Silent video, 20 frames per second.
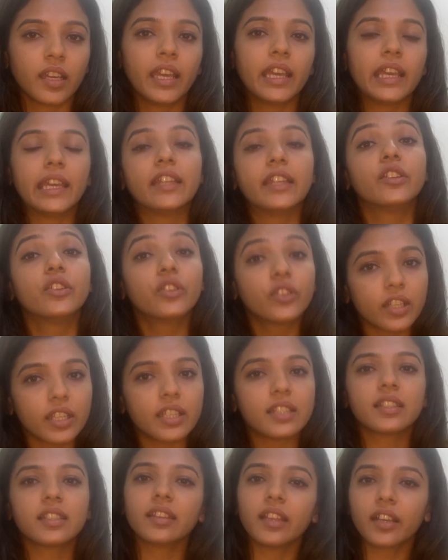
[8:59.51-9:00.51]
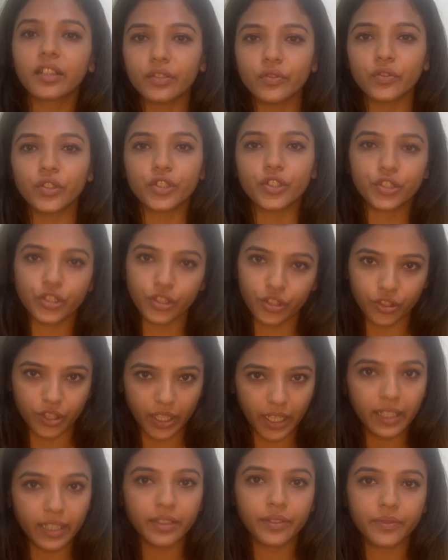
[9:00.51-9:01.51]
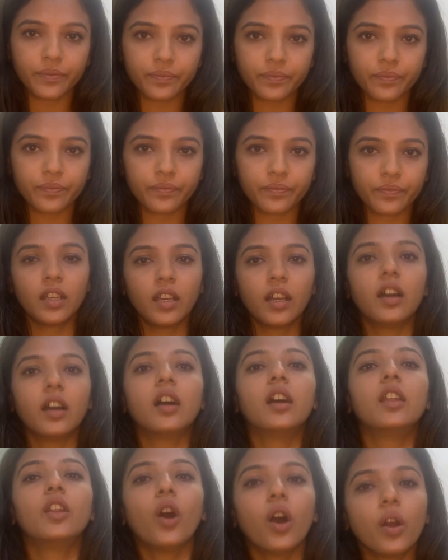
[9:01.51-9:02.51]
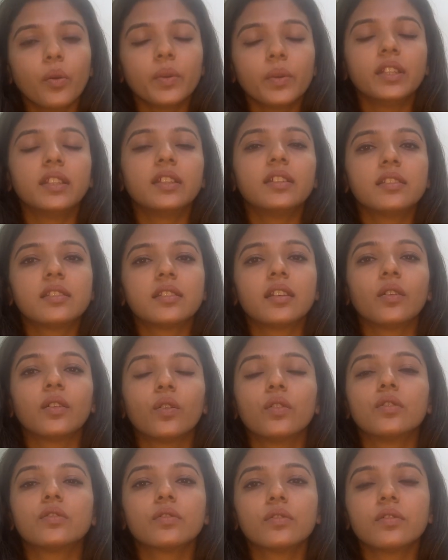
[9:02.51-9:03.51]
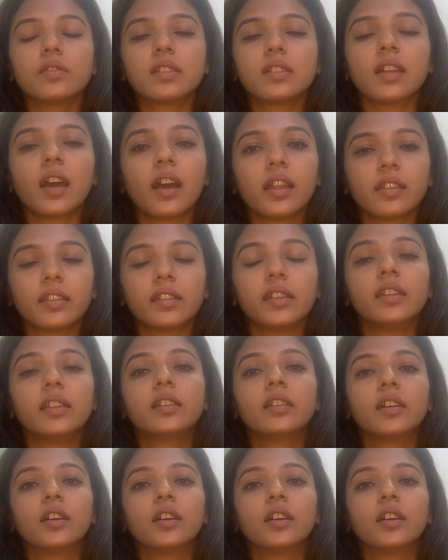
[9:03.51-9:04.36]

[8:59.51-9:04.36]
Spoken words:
increase in their conversion rate. Along with this, they also started